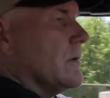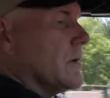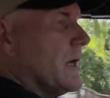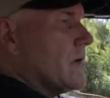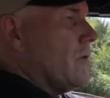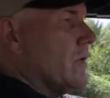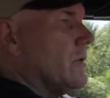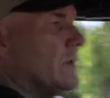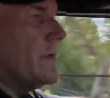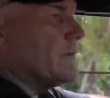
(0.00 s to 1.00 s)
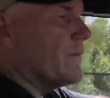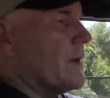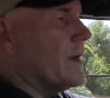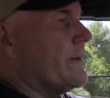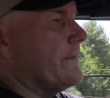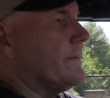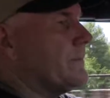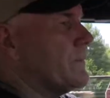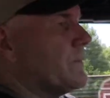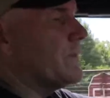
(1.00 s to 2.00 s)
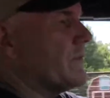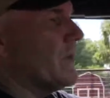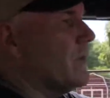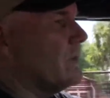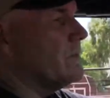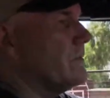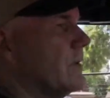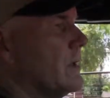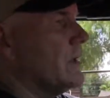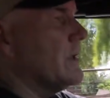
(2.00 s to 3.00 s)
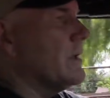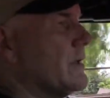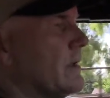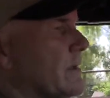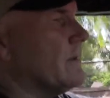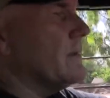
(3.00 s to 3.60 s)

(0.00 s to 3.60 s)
cut coil in the front, so it